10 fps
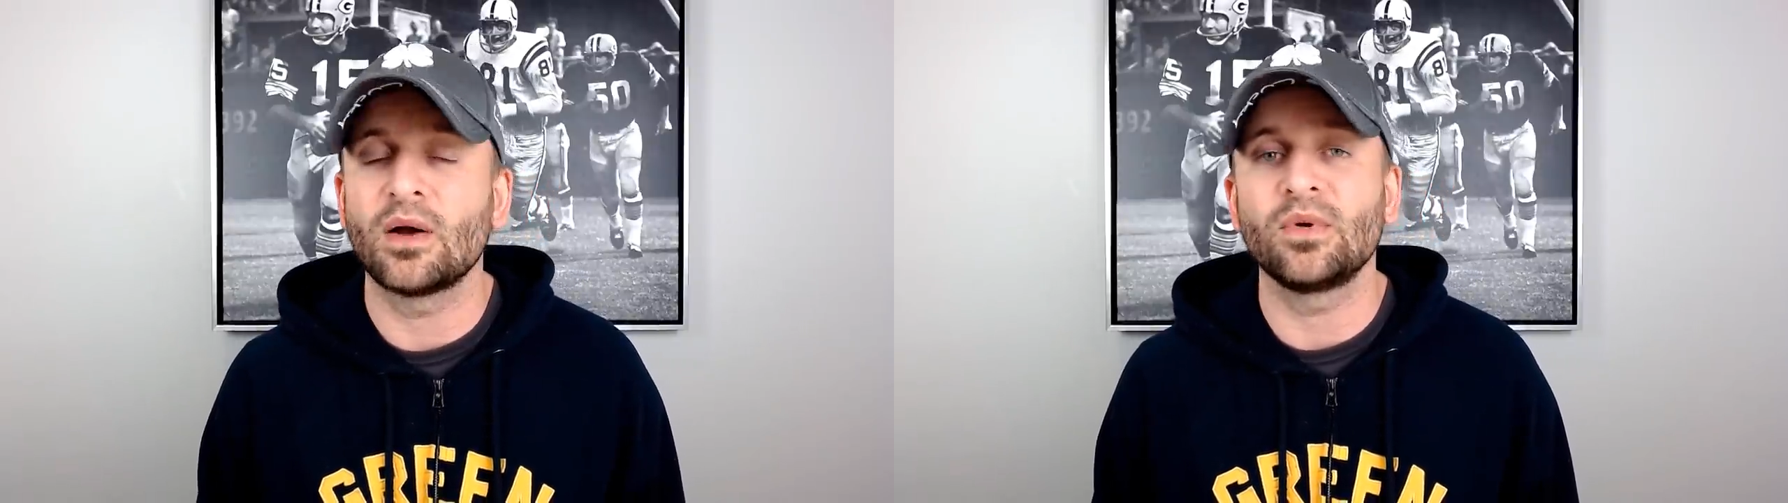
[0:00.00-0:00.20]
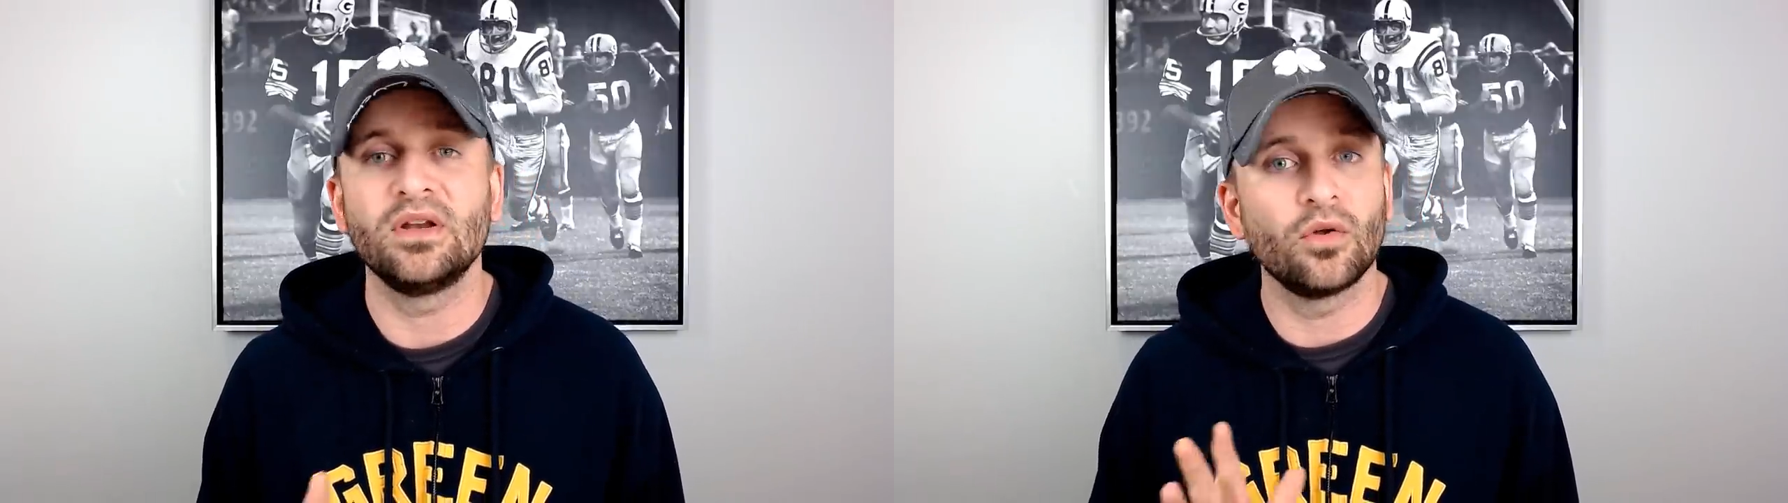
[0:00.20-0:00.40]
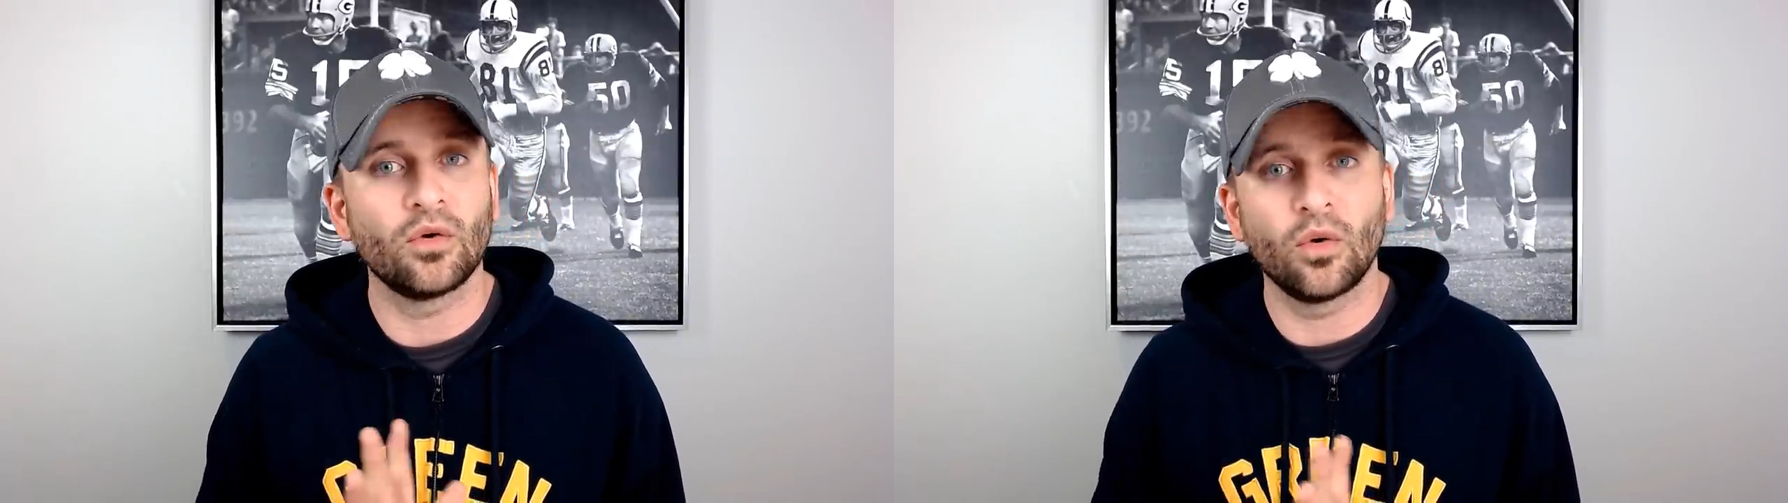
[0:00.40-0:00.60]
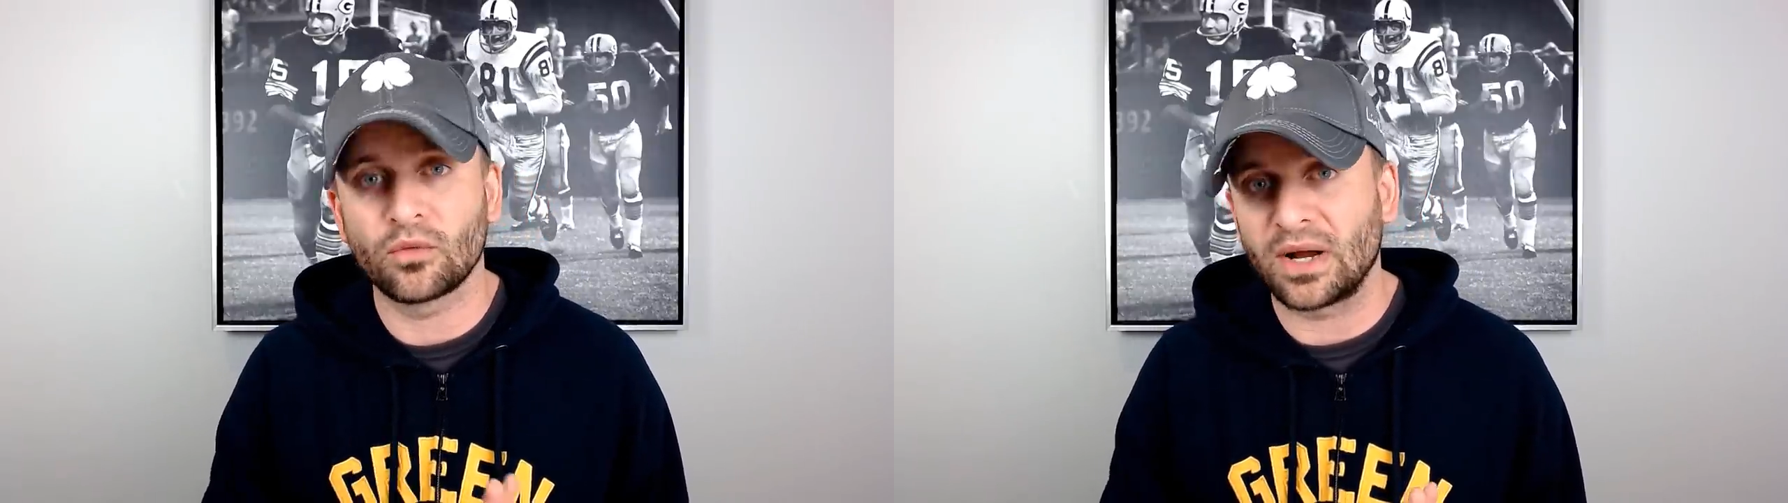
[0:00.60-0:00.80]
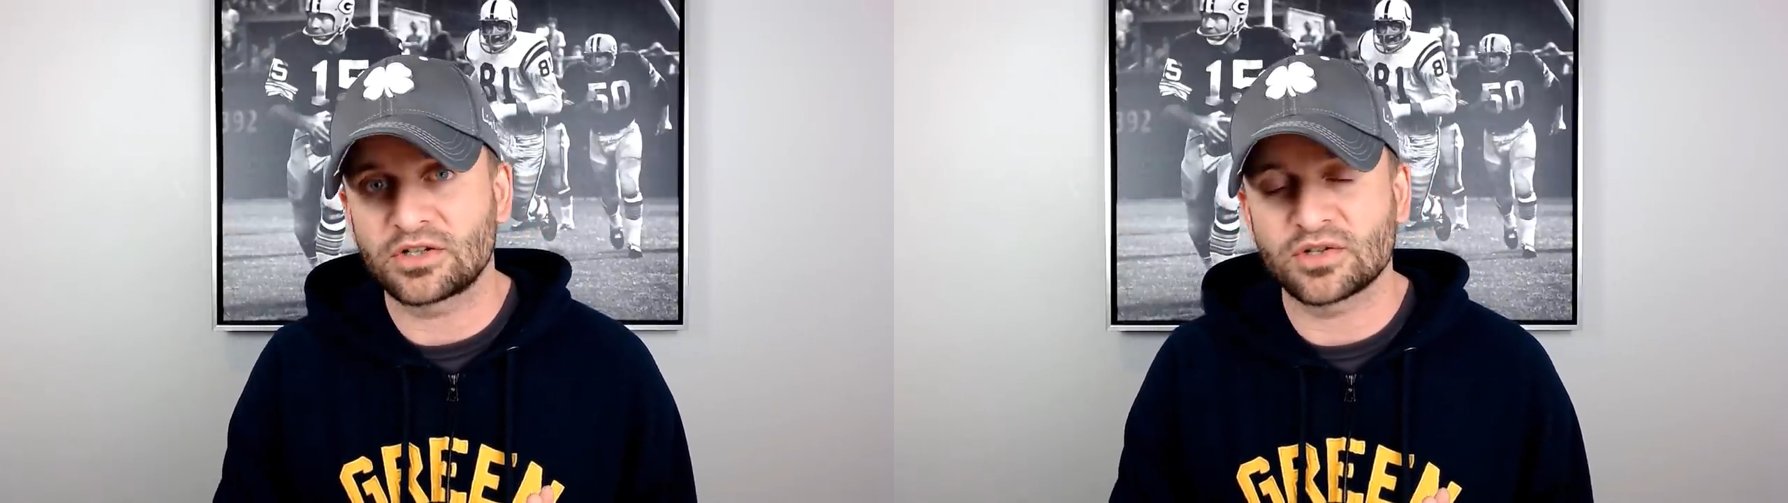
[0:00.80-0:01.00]
Now we know the
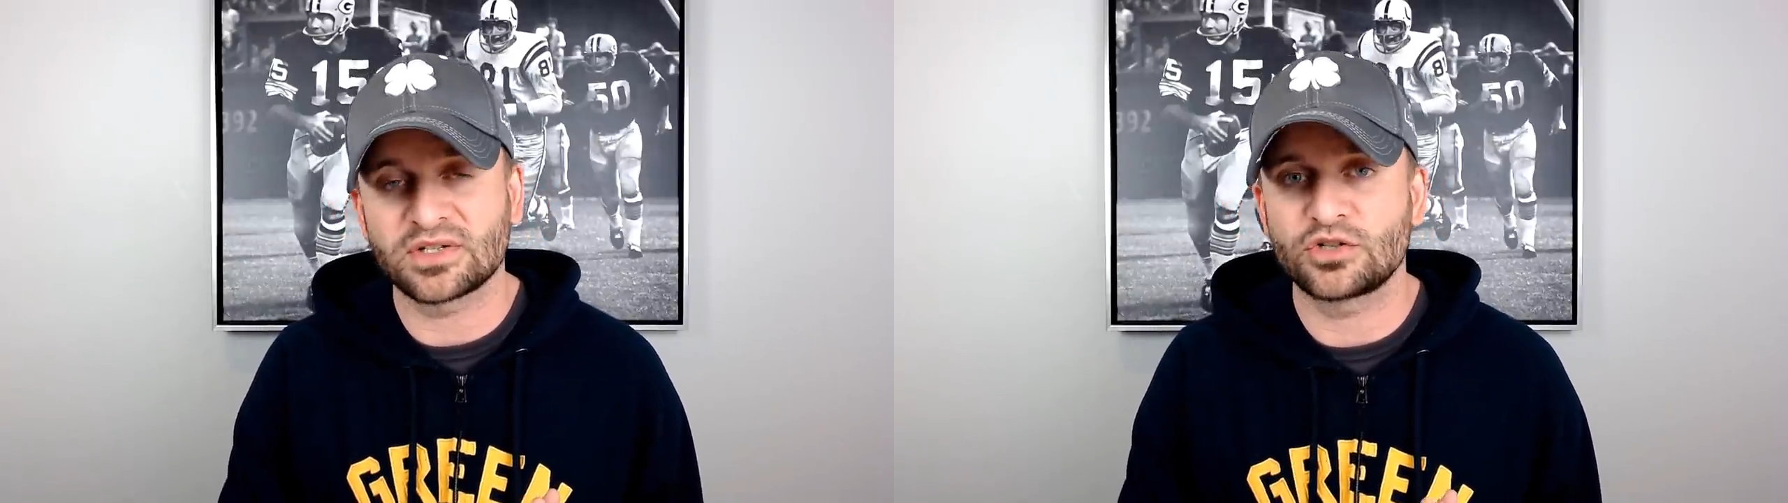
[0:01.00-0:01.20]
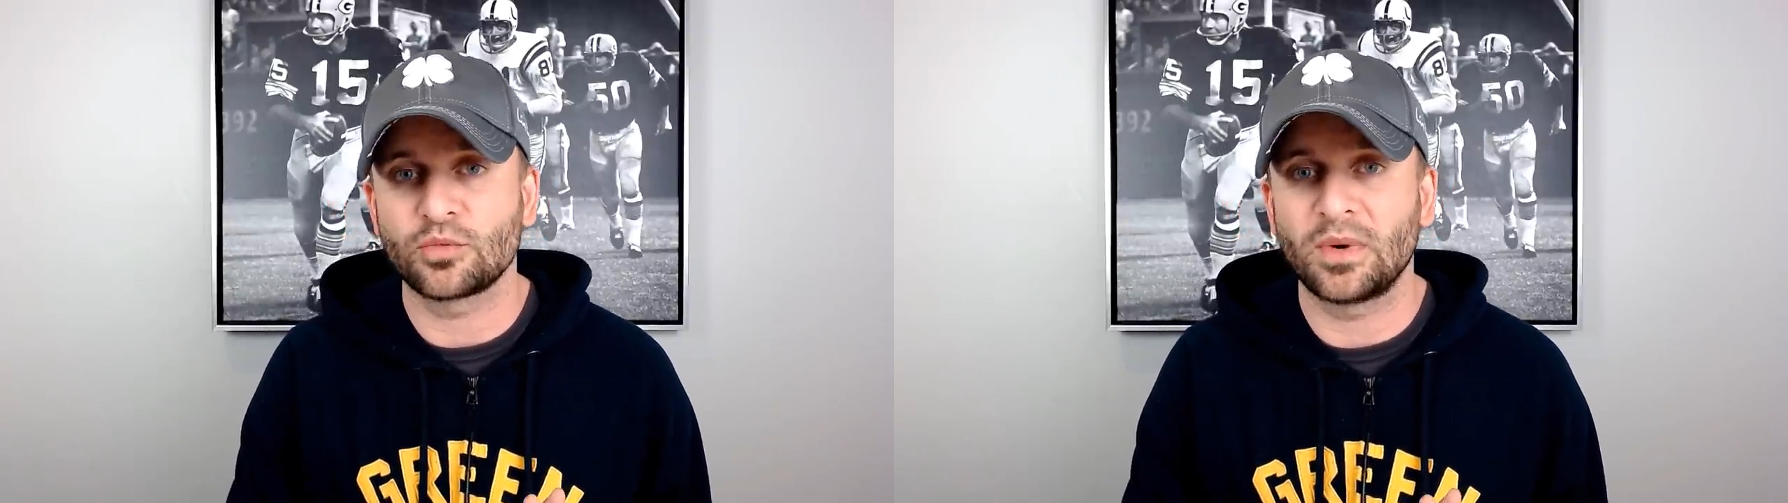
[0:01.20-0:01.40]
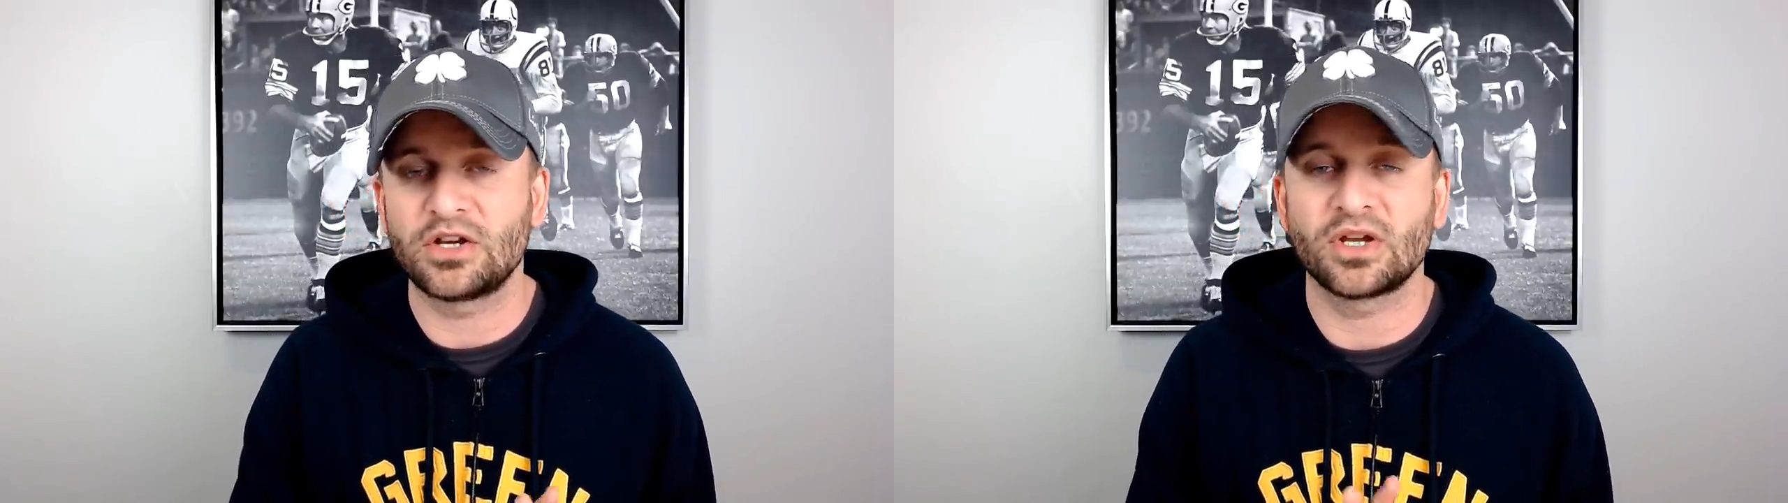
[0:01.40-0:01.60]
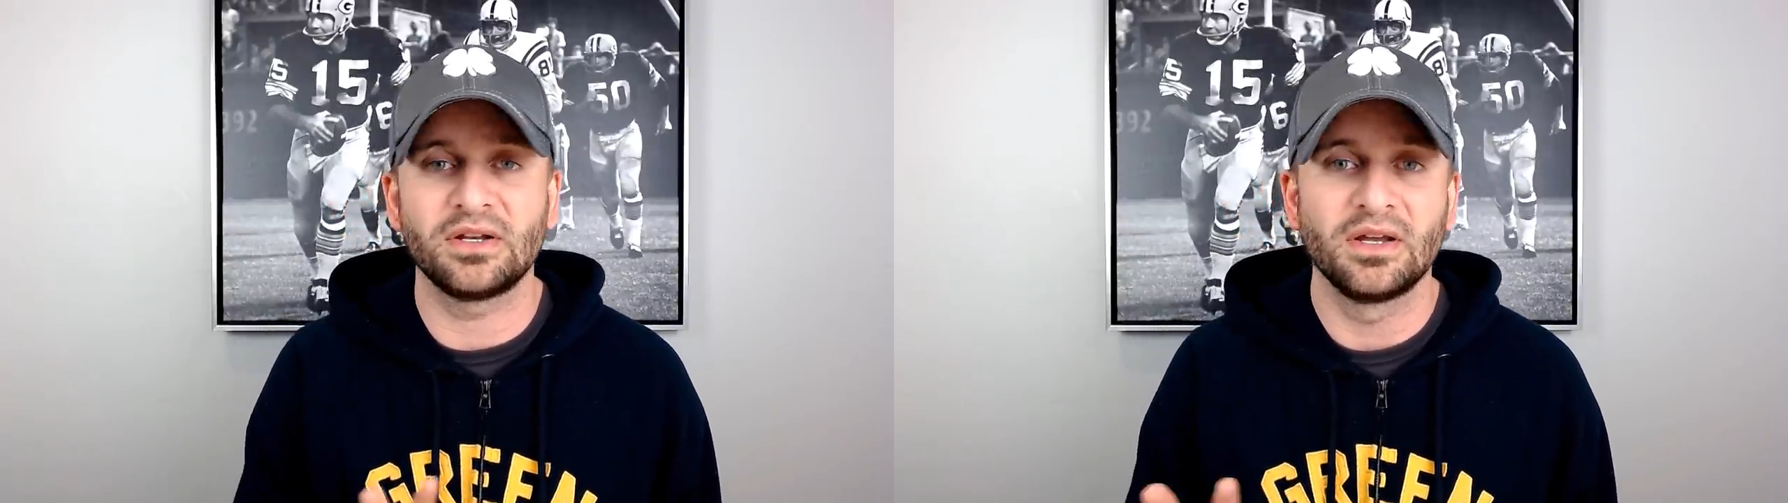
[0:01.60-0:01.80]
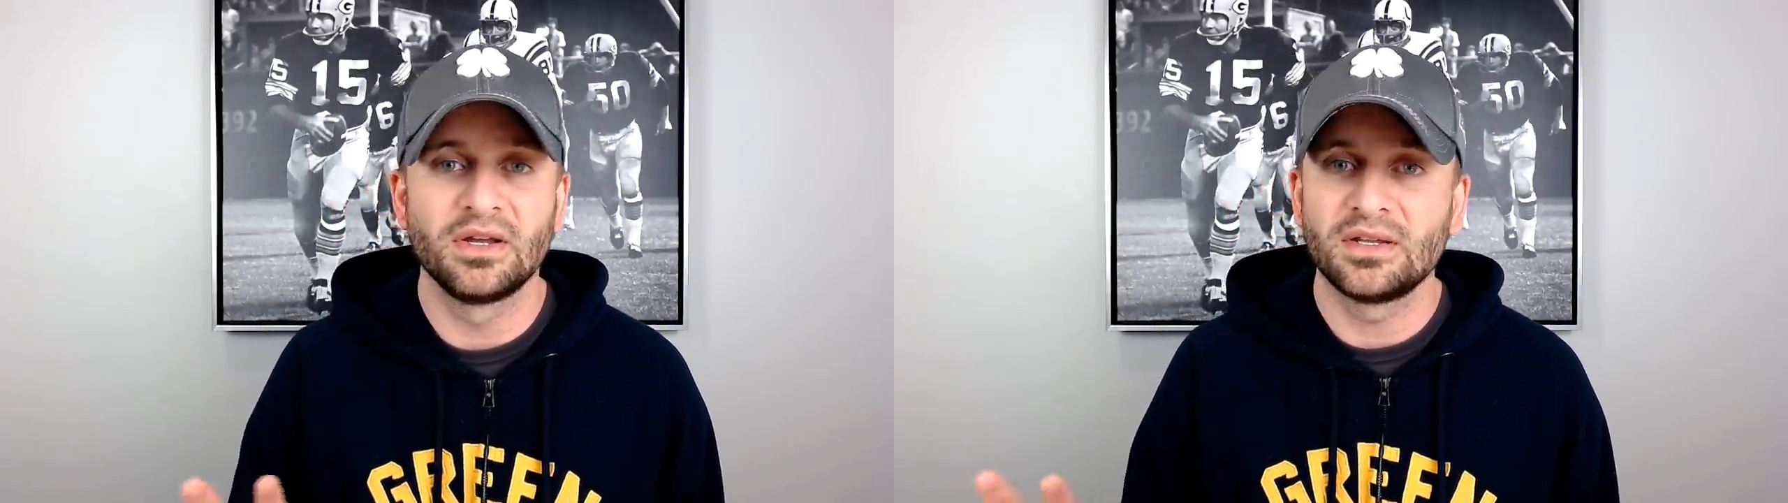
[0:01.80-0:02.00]
whole Rodgers
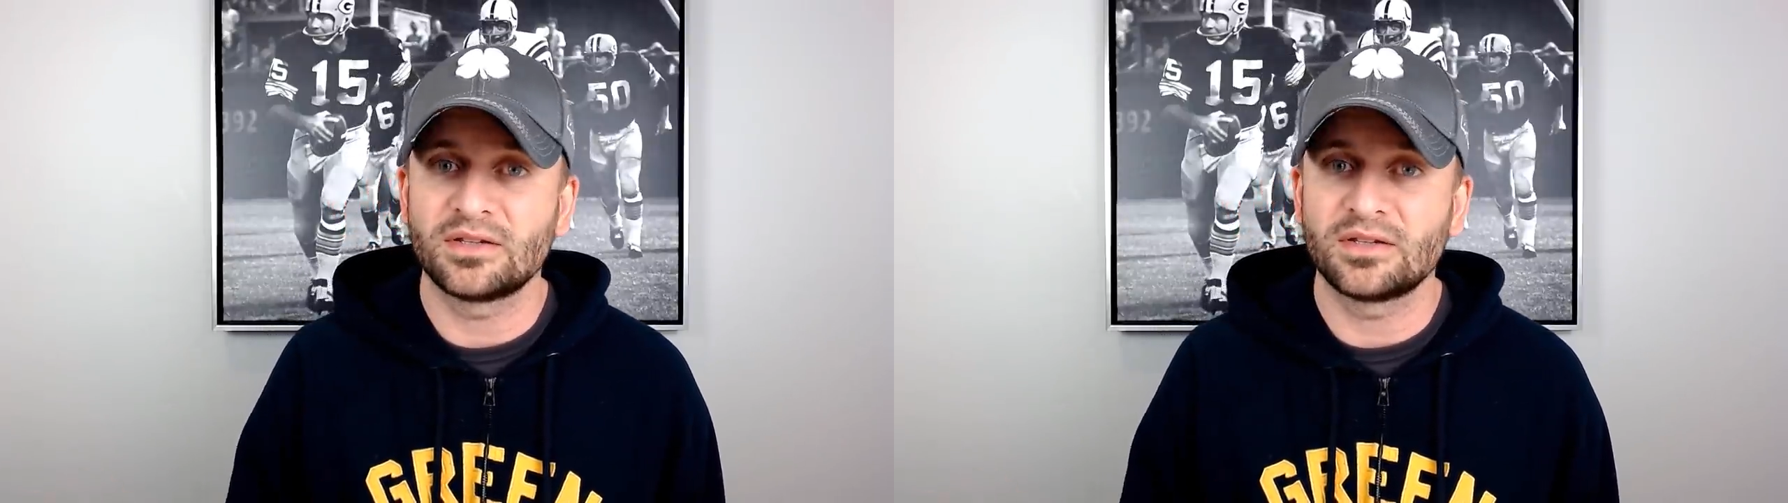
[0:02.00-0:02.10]
situation.